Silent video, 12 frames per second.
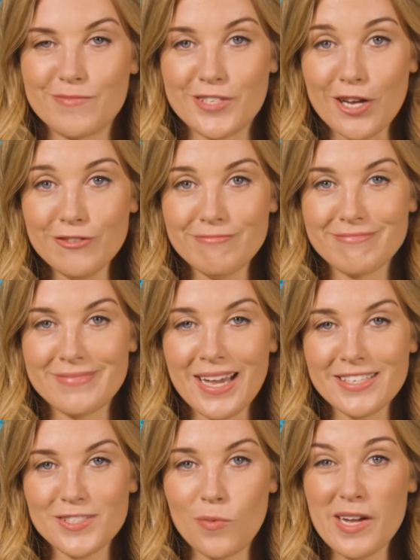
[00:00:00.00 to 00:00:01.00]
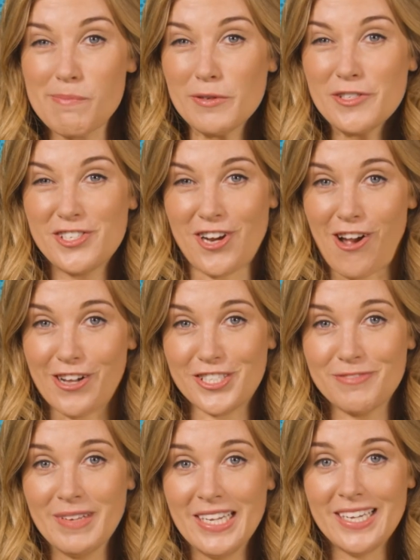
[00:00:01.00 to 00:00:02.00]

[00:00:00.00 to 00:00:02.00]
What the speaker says: So that's why bulls charge.